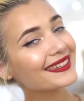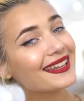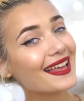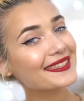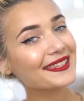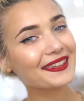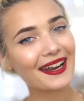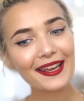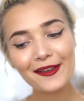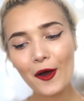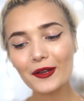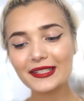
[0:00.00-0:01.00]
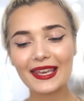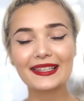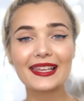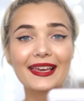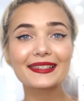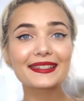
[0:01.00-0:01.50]
And the last thing that I got
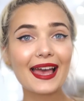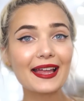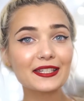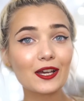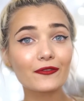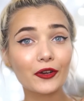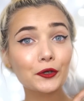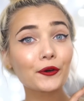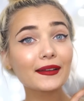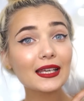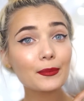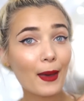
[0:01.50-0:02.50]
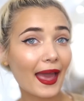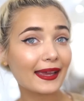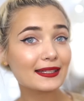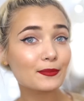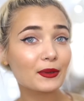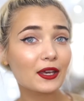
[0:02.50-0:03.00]
is a set of acrylic
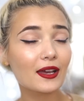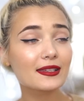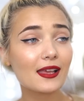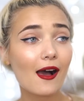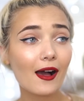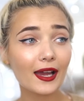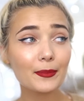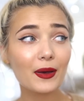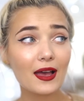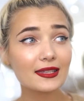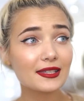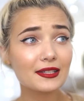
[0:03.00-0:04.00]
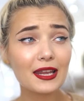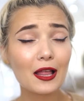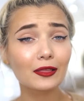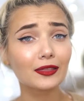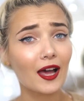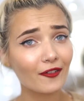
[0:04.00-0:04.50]
paints, because I personally
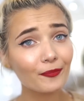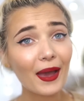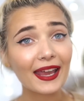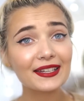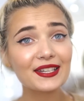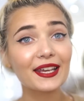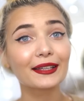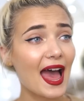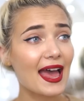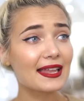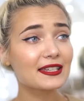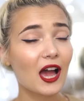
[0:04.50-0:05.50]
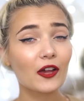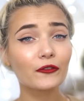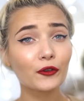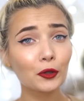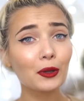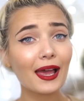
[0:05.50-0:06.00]
love painting, and I
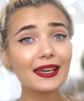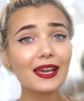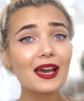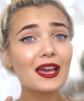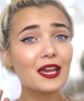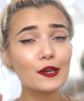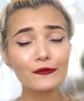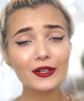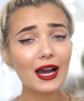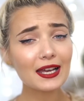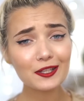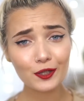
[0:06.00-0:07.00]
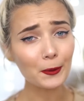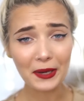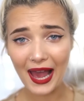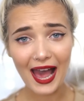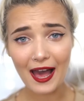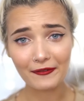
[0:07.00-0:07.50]
feel like if you guys don't
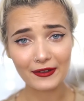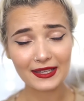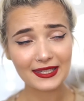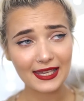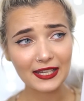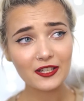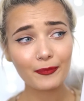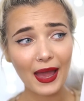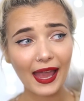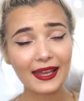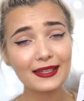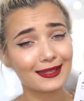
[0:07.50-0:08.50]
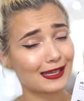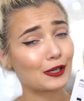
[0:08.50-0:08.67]
have a set of paints,